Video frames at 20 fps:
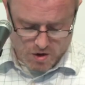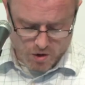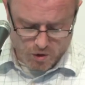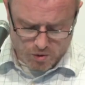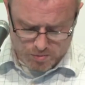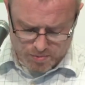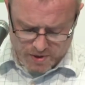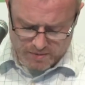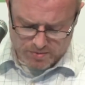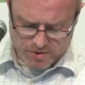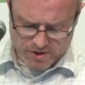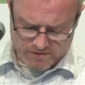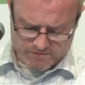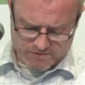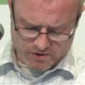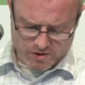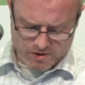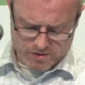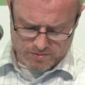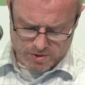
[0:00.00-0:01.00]
Old people are
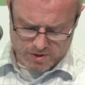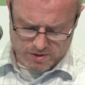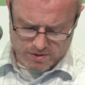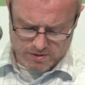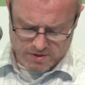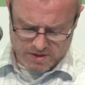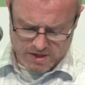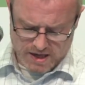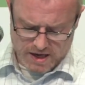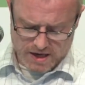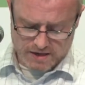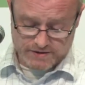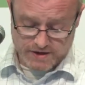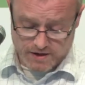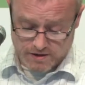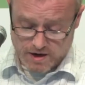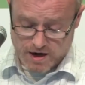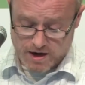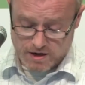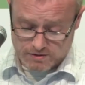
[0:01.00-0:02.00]
vulnerable, and
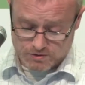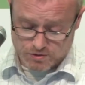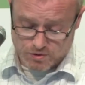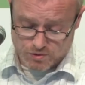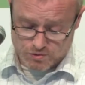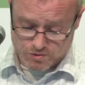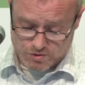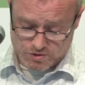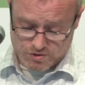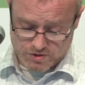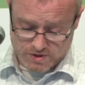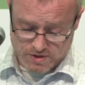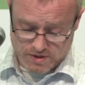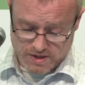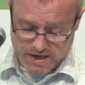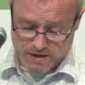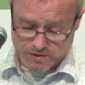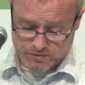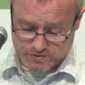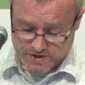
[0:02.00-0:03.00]
there are those
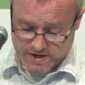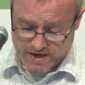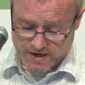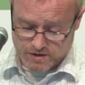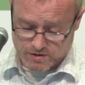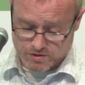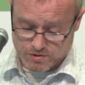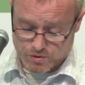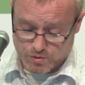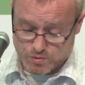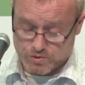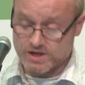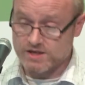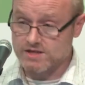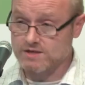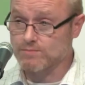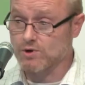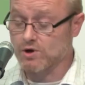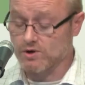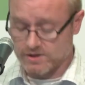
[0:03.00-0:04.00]
out there who would
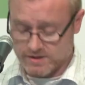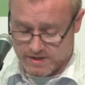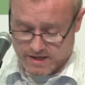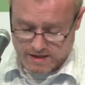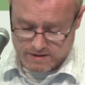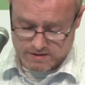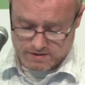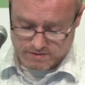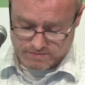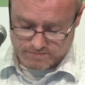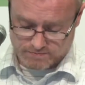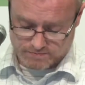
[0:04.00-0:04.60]
exploit that.